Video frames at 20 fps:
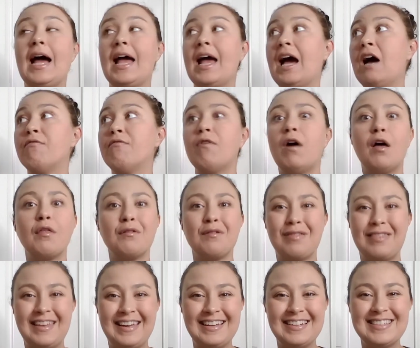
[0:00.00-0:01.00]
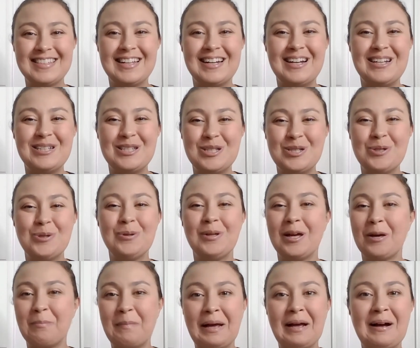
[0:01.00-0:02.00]
I have other things that I do,
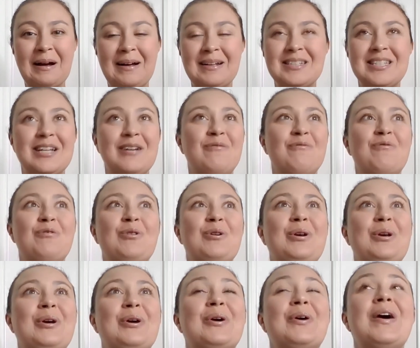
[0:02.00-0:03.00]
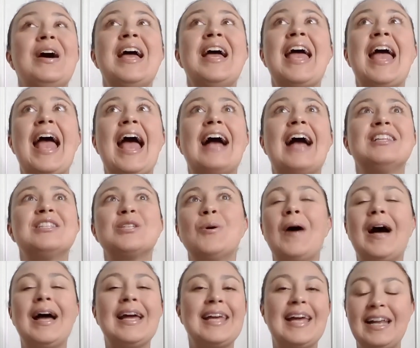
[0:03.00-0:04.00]
like make content for you, and
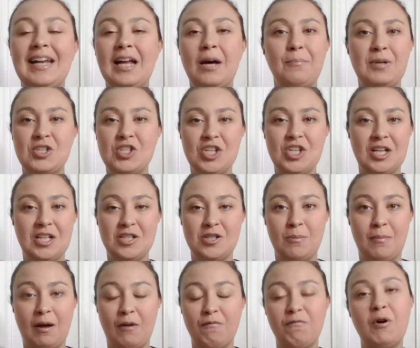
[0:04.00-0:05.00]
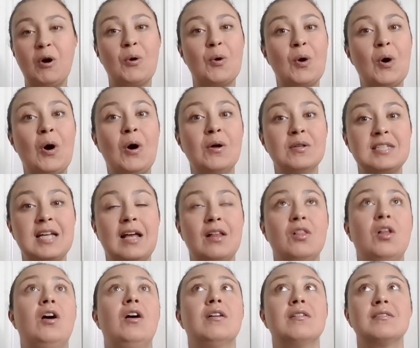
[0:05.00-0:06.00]
so I cannot be chained to my phone all day
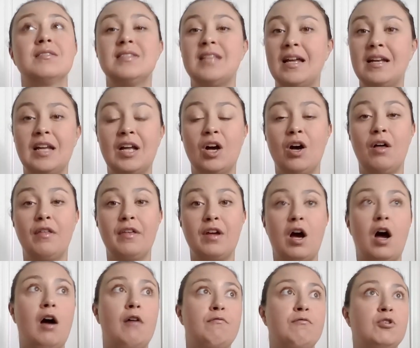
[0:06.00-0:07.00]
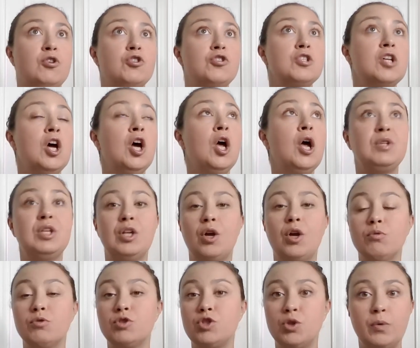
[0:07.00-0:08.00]
long, sending all the offers, you
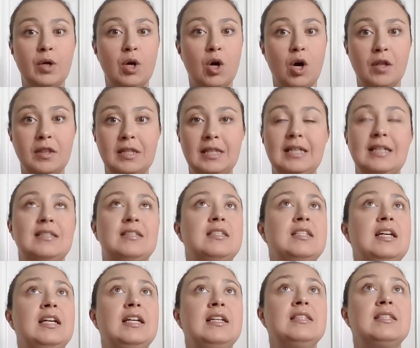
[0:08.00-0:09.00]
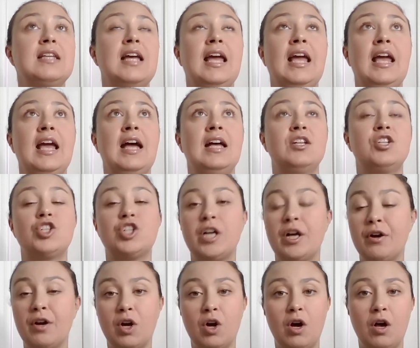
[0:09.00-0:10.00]
know, doing all the listings and
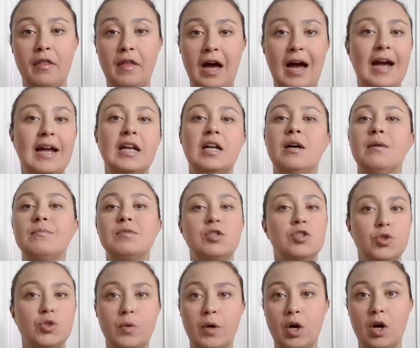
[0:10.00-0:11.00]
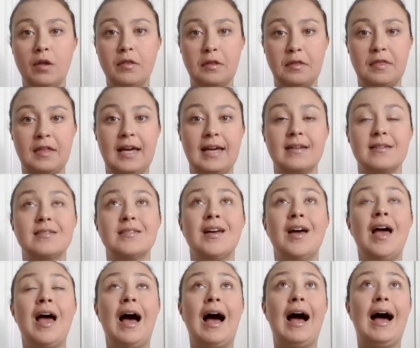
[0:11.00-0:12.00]
sharing all the items and doing all the things.
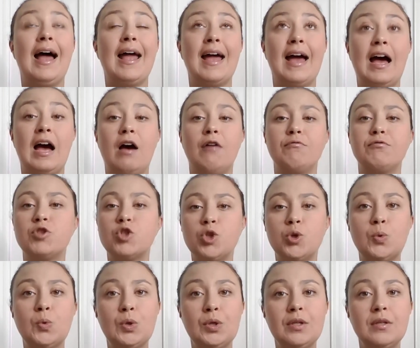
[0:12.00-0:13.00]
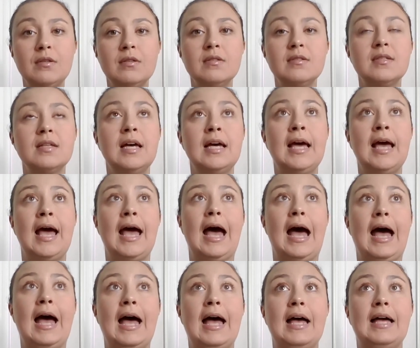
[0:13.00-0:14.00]
I have tools
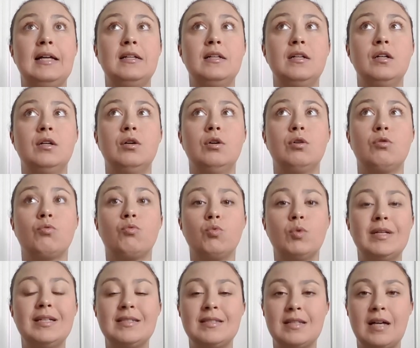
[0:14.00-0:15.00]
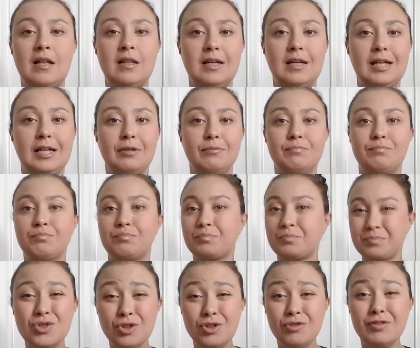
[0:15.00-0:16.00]
and reselling
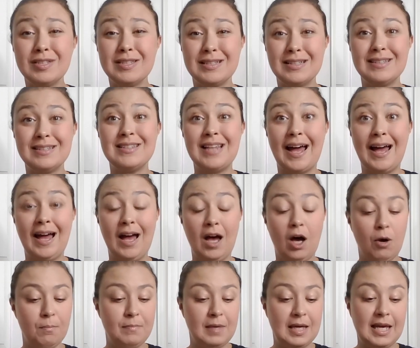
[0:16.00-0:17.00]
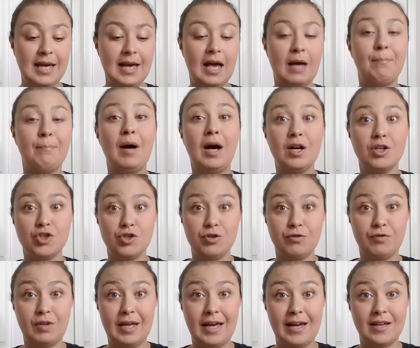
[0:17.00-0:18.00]
services that help me, and
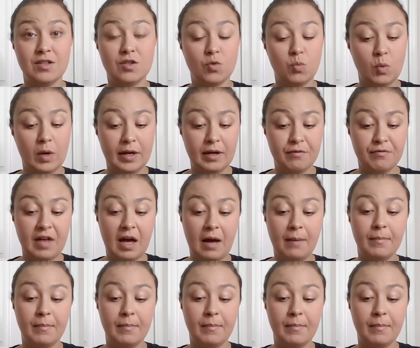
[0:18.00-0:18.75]
Posher V A is one of